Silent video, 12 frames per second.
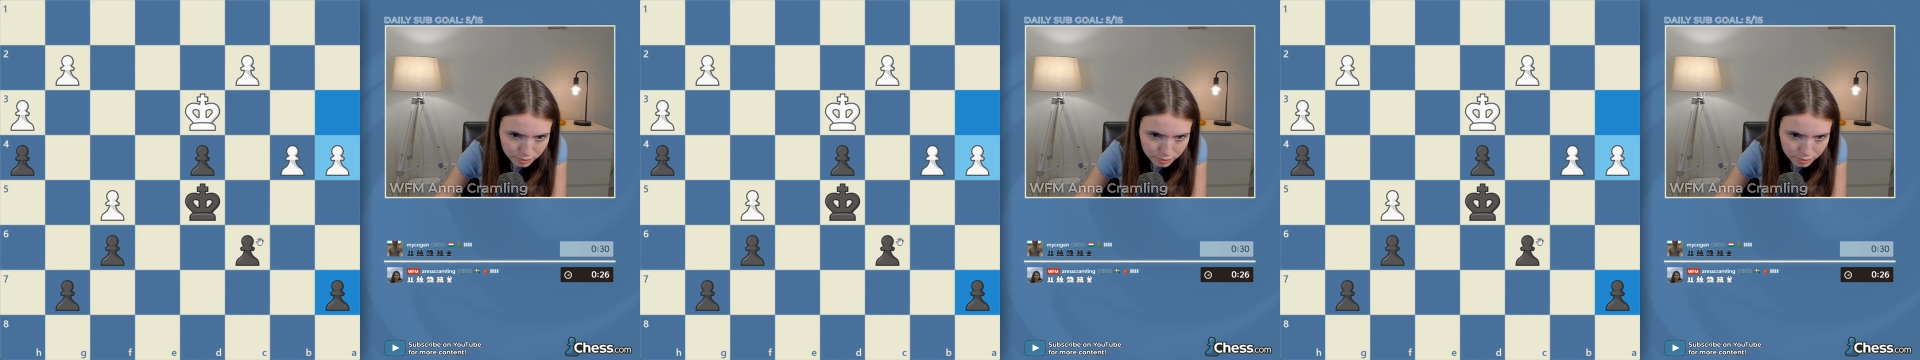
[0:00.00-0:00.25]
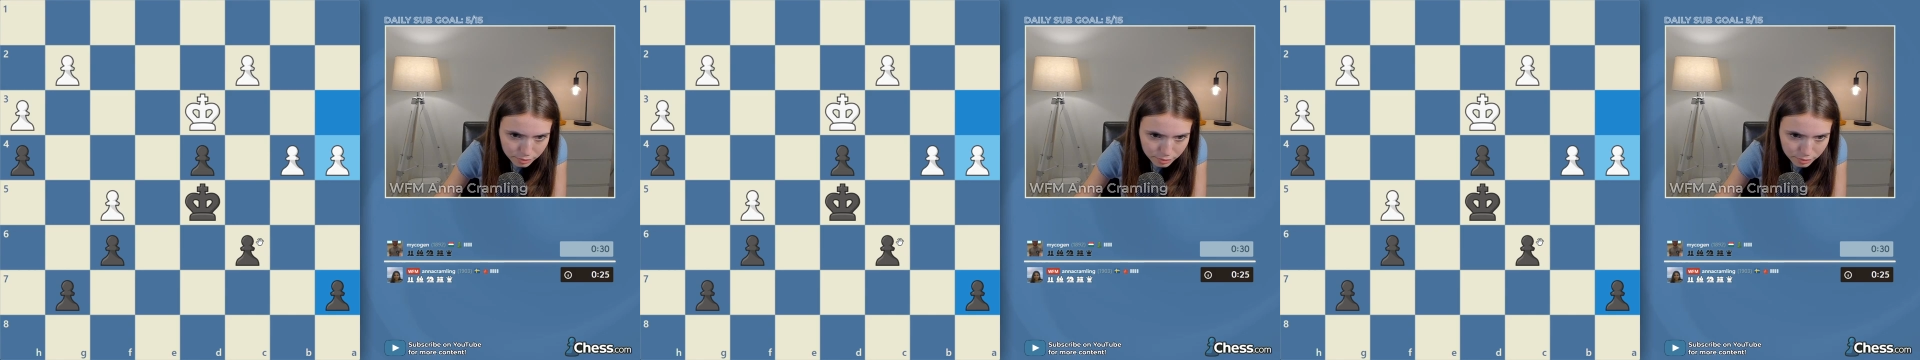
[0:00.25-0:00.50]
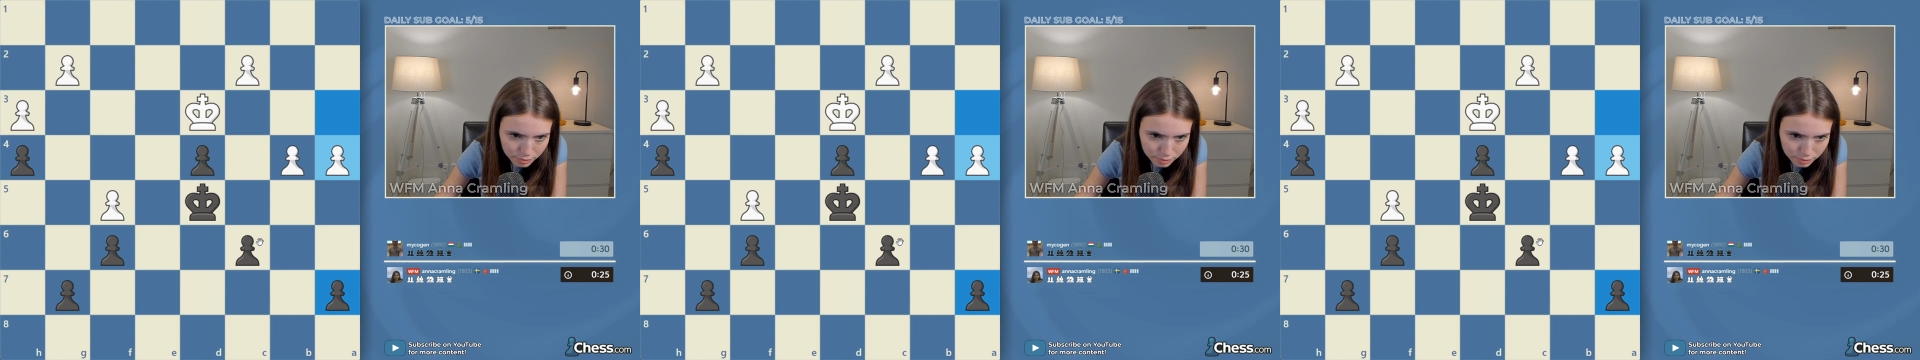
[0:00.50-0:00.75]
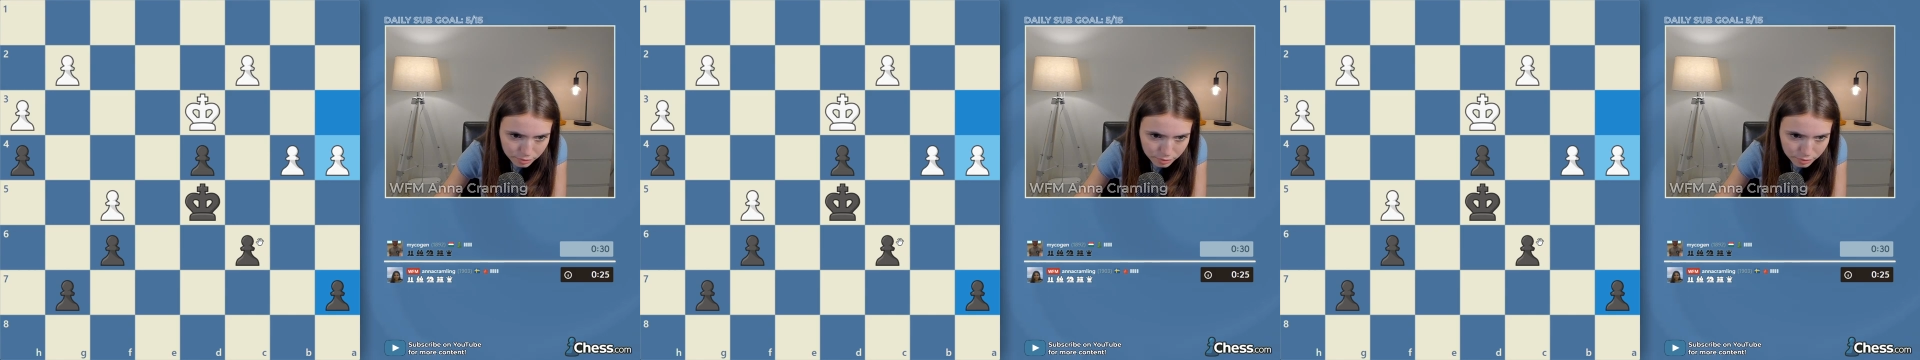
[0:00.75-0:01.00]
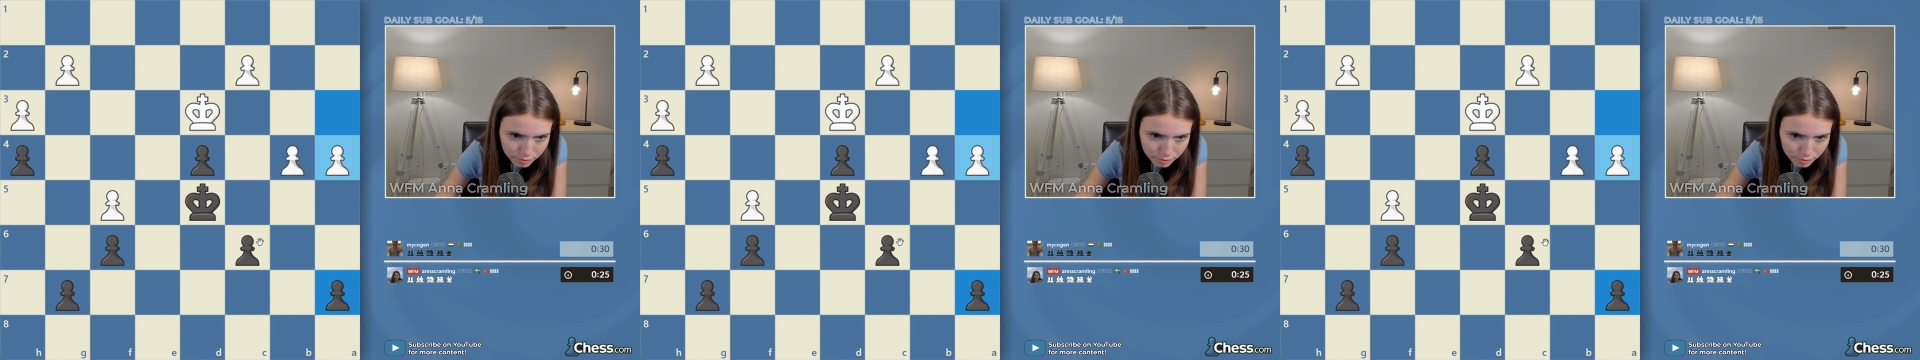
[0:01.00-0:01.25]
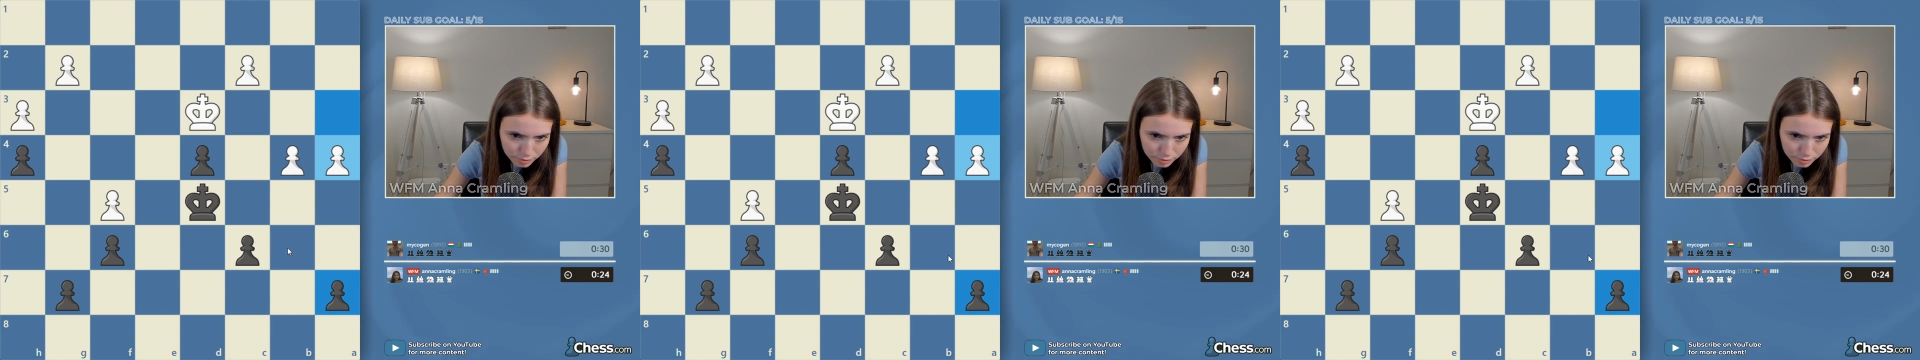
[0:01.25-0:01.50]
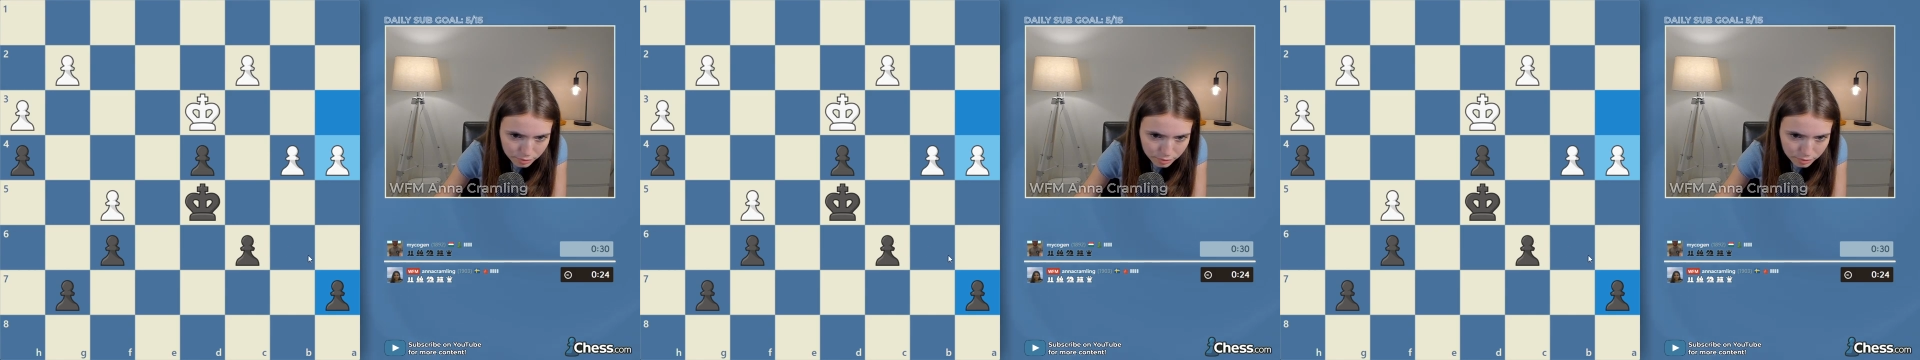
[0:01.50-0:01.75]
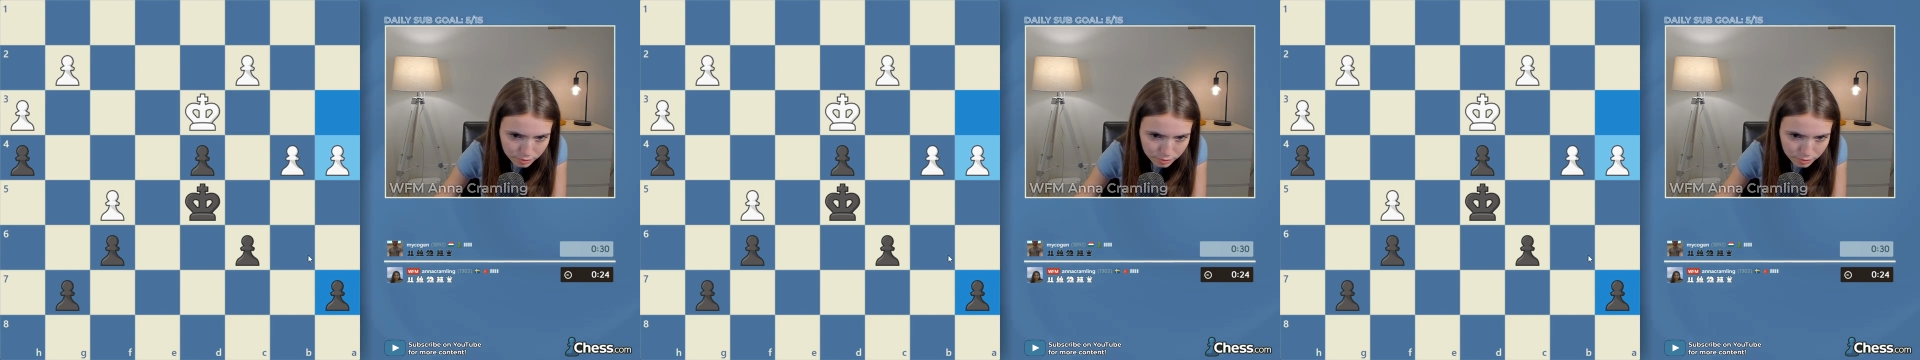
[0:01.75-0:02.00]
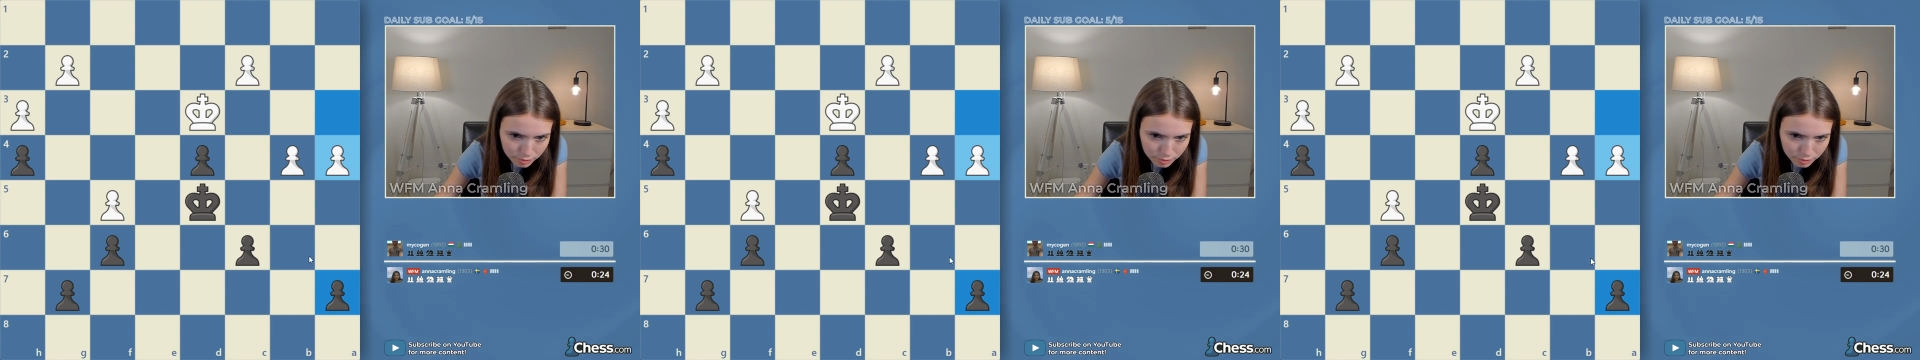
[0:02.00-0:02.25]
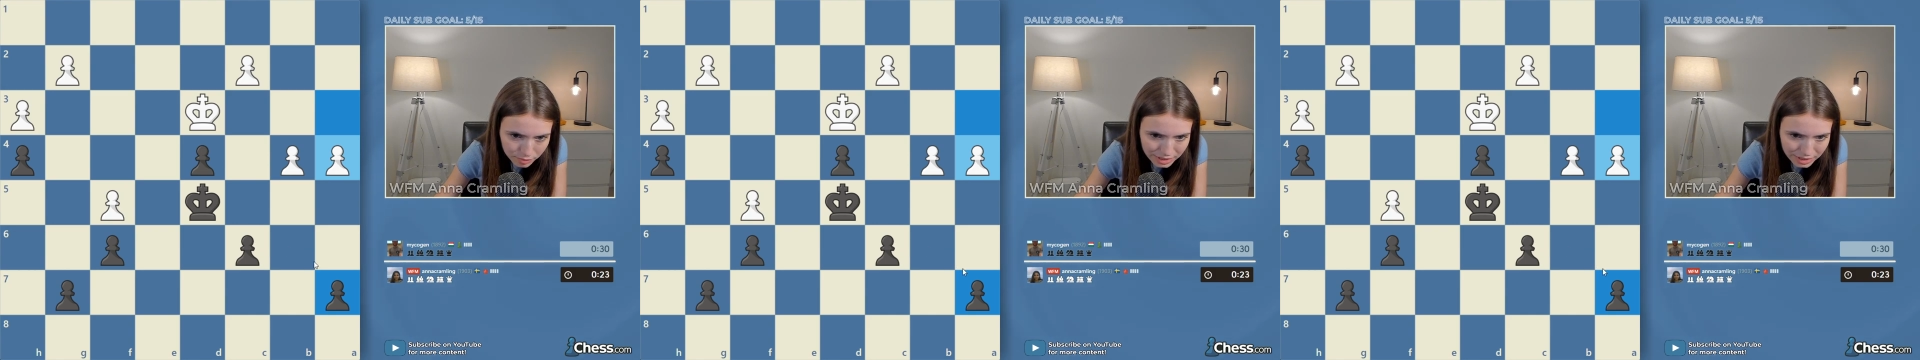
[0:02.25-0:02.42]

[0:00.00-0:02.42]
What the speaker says: No one is speaking in this clip.